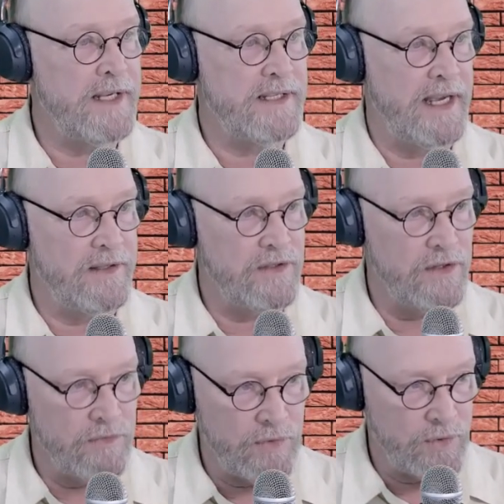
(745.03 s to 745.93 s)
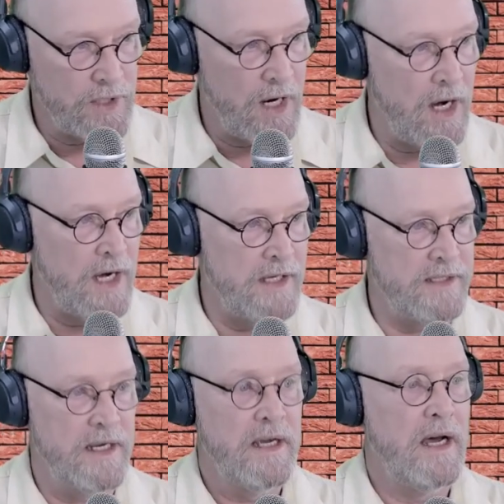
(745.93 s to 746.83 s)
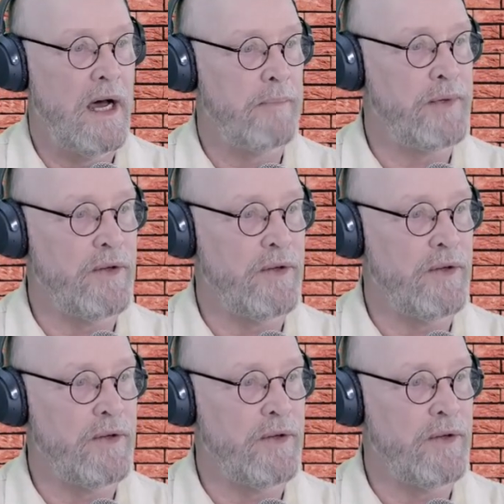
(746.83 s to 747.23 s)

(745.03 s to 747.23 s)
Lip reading: enter the root cause, upload a